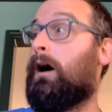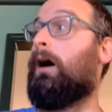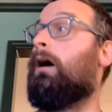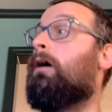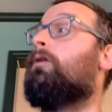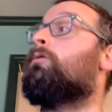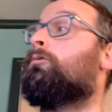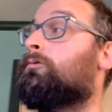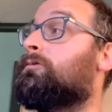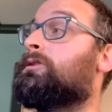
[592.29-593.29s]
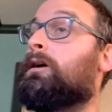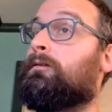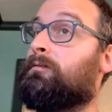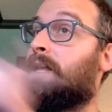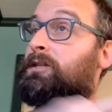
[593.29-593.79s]
Oh, so
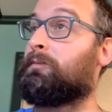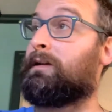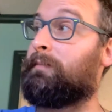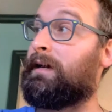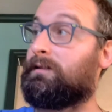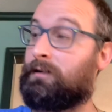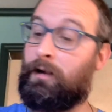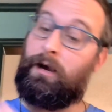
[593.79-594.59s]
that's what he means.